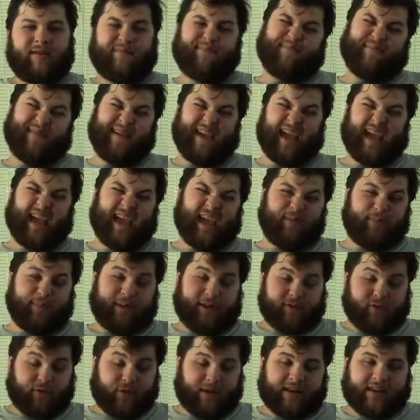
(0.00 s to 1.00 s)
maybe
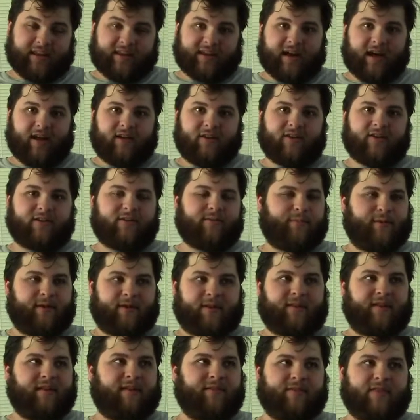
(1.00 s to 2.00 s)
$20
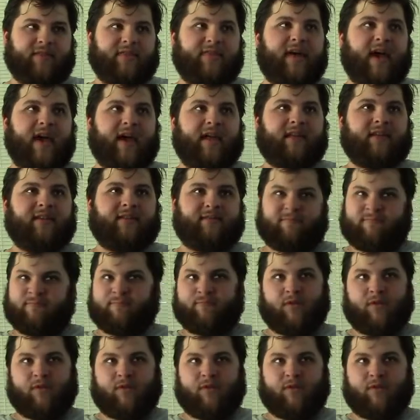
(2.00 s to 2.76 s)
but even then